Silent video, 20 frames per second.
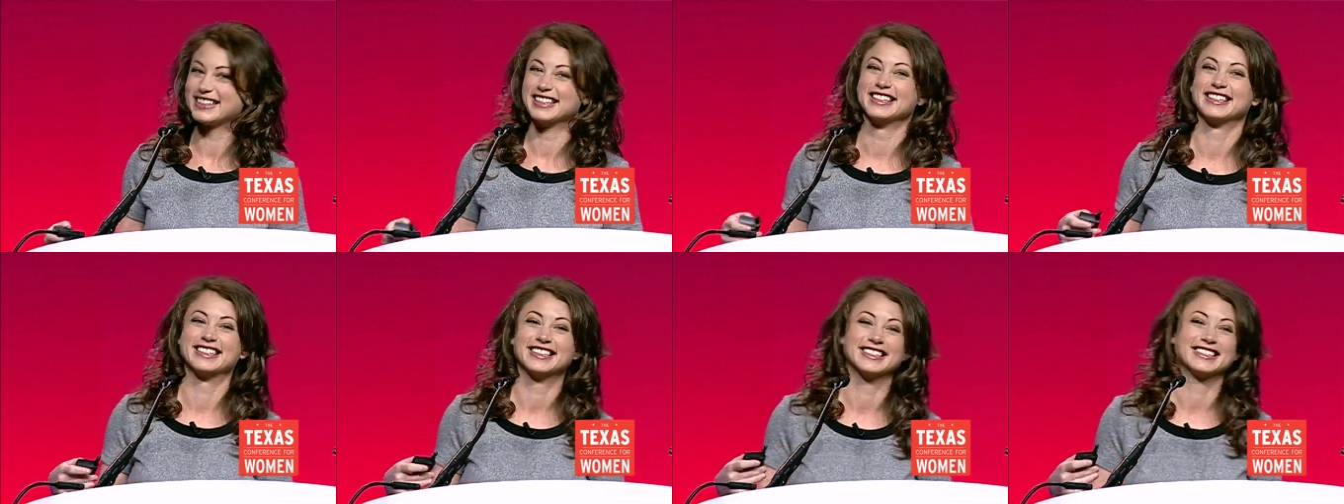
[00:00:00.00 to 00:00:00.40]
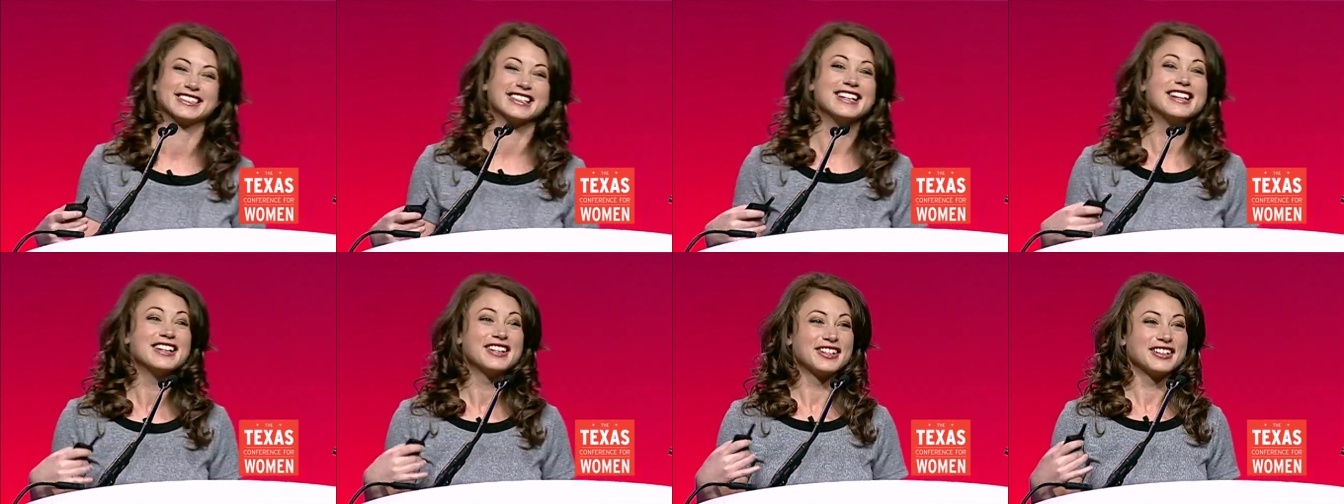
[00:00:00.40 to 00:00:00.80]

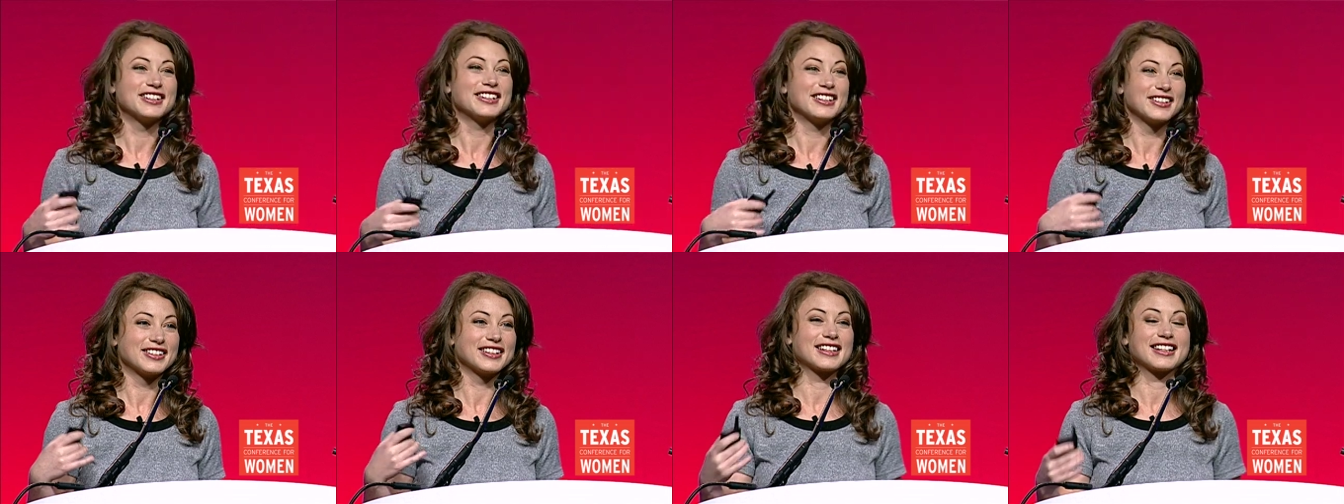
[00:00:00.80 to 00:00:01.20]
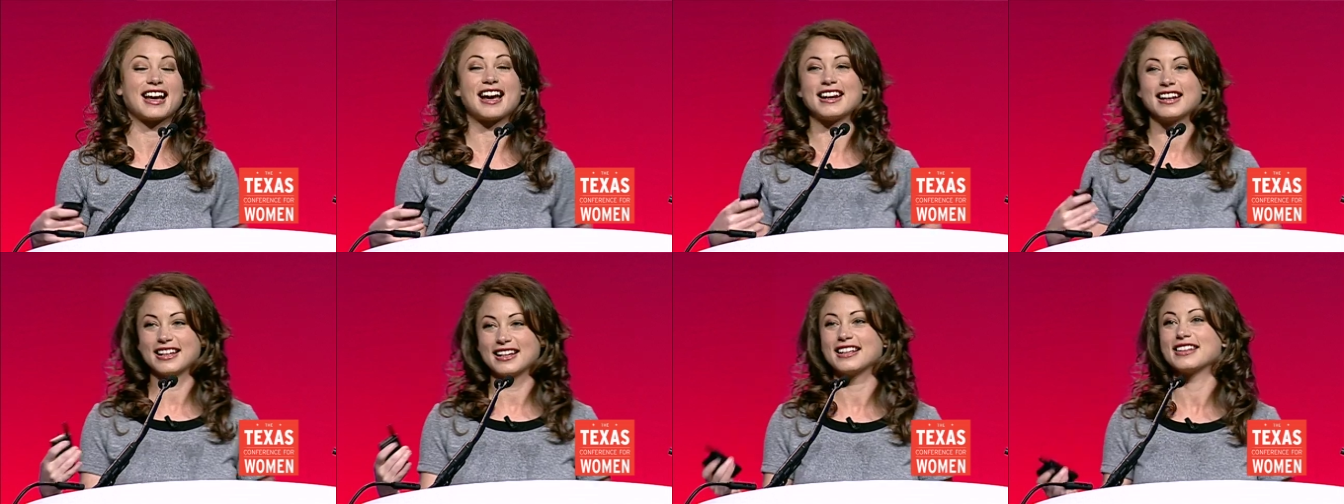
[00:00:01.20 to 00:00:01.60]
It
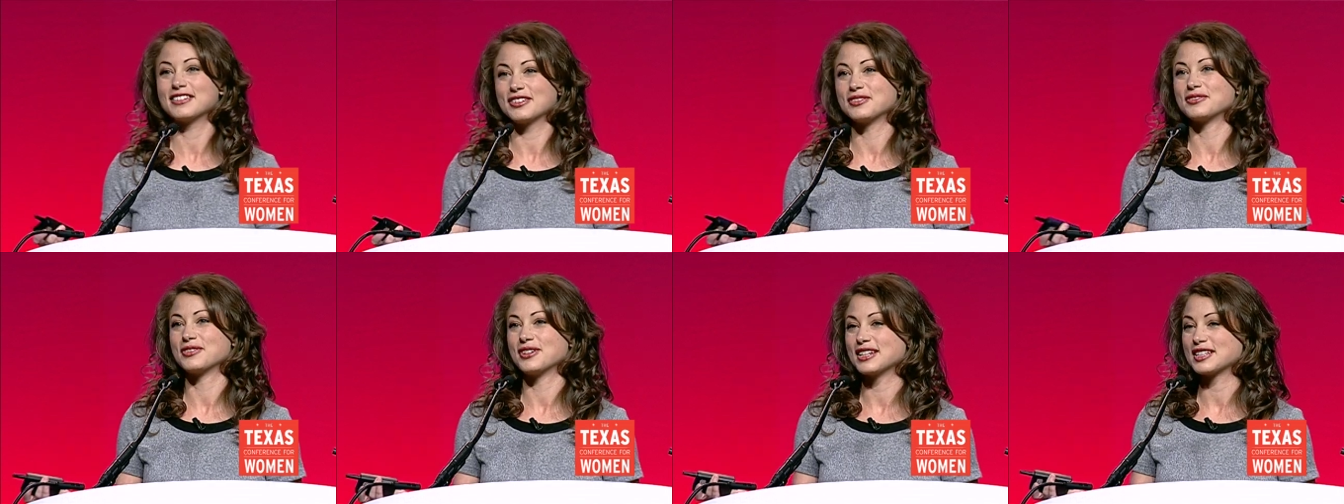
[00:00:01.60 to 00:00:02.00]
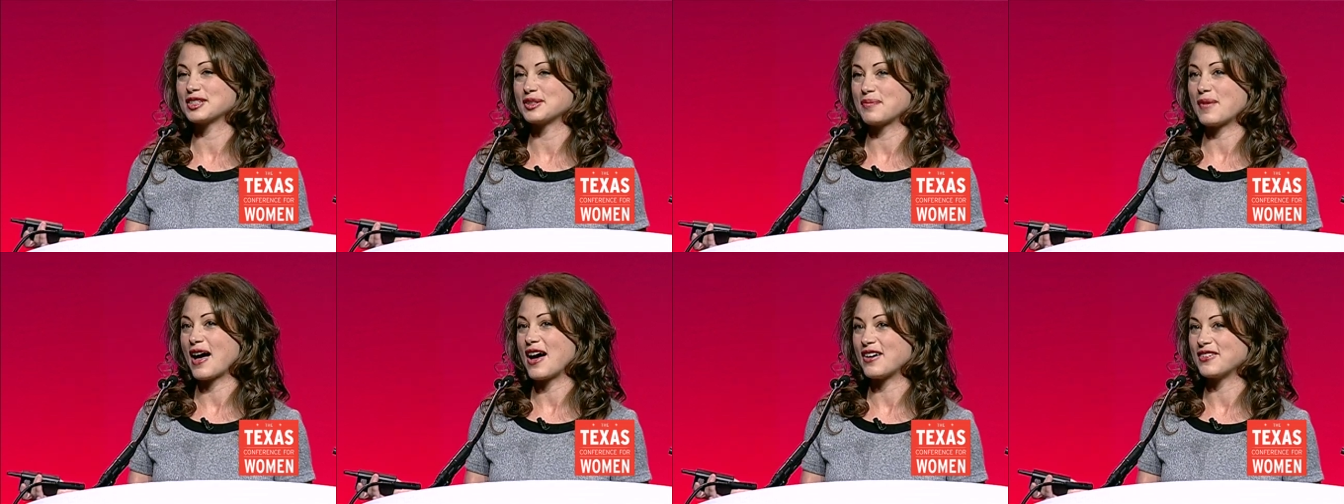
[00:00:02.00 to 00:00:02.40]
kind of rings
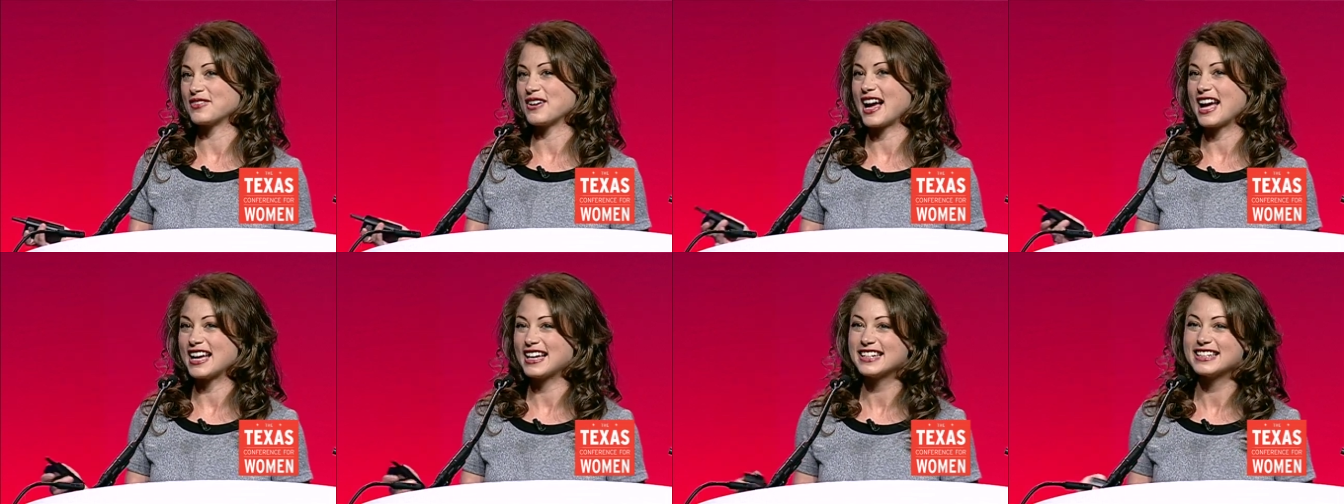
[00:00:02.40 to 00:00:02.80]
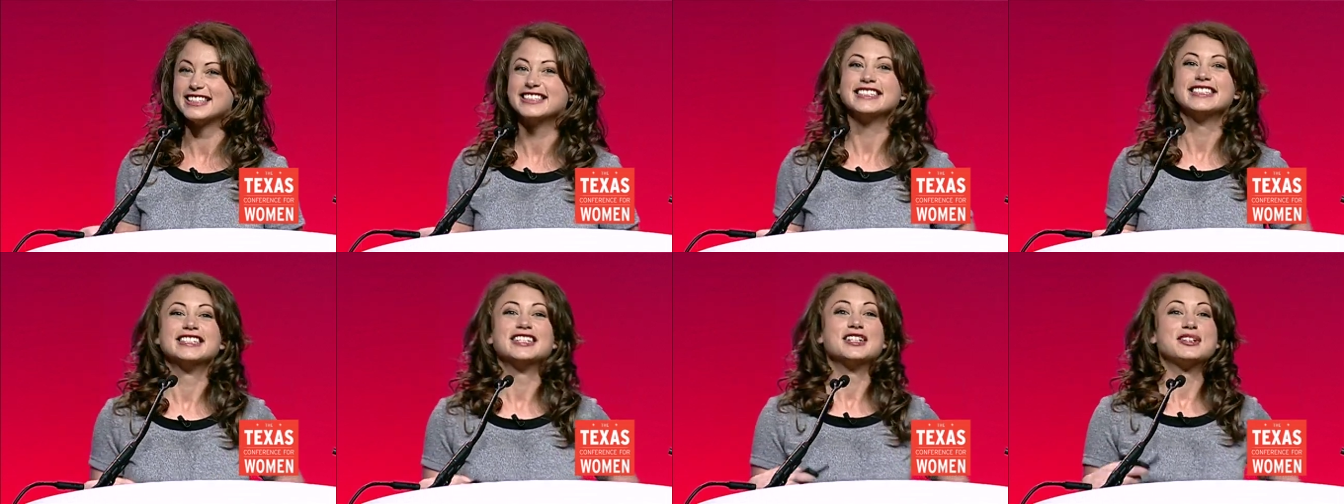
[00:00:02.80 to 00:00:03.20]
a bell, right?
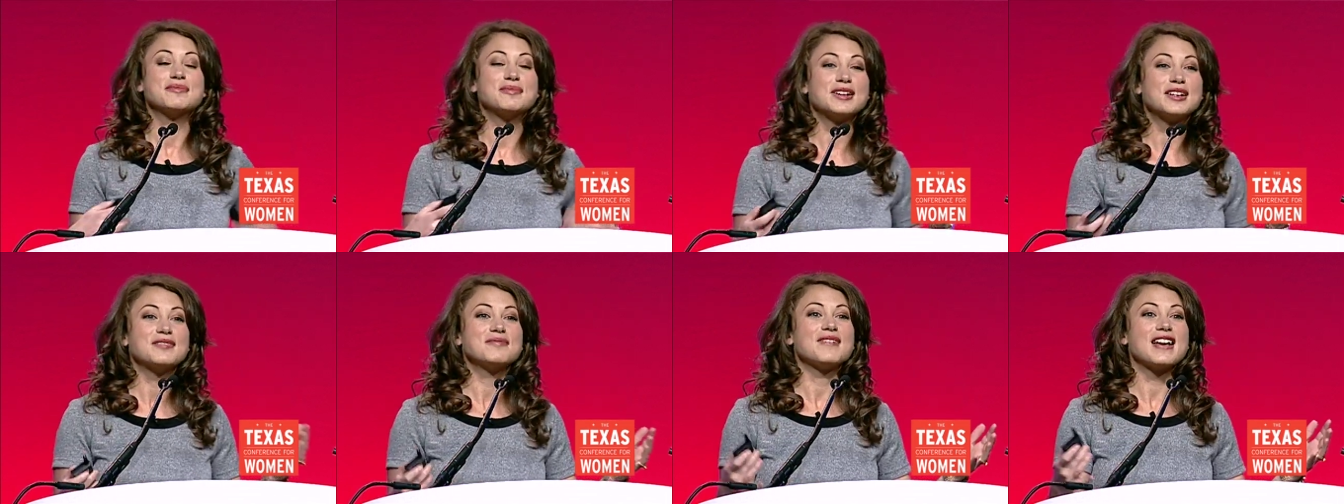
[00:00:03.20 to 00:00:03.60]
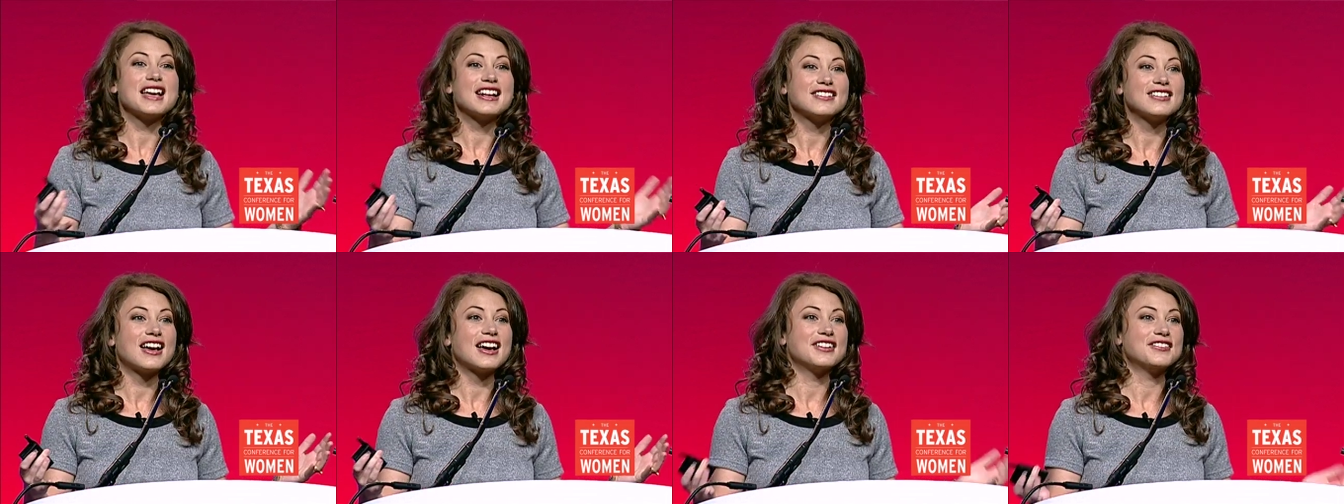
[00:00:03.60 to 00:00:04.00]
But it
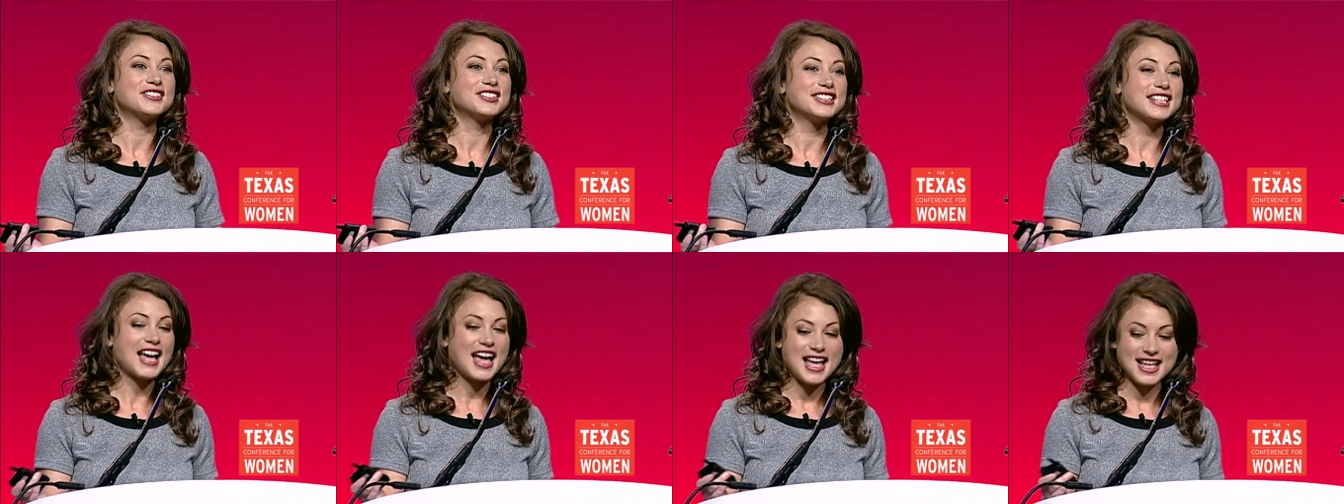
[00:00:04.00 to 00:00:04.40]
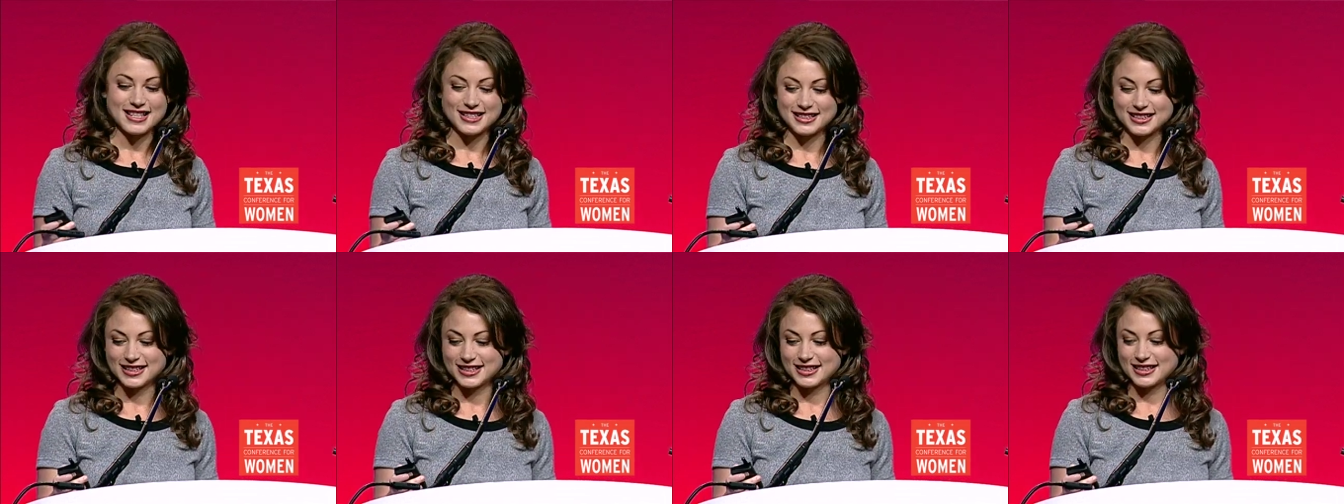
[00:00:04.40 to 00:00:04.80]
made a lot of
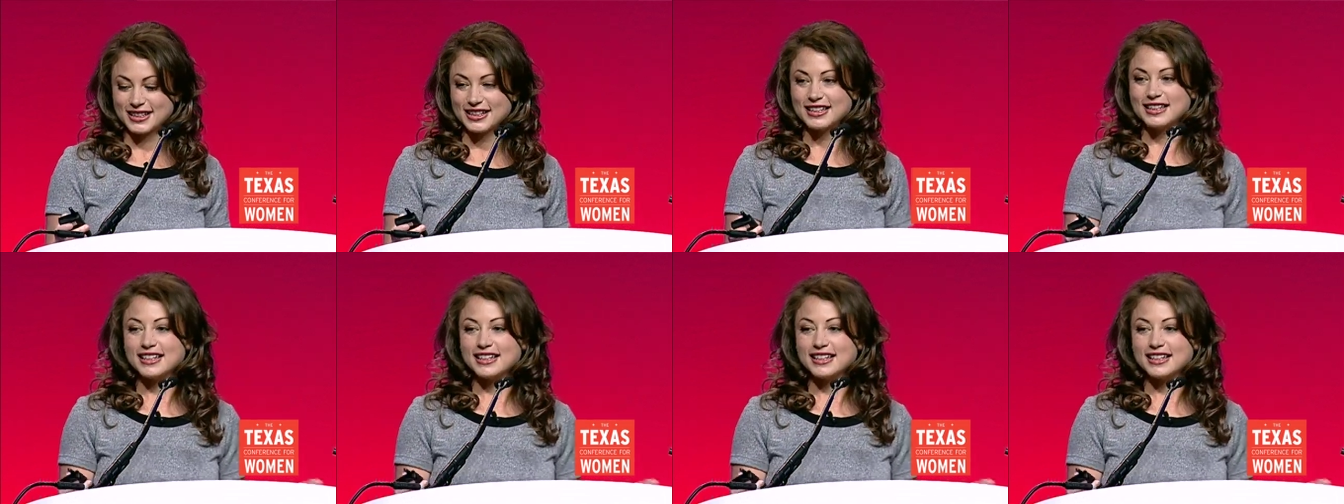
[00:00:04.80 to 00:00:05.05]
sense.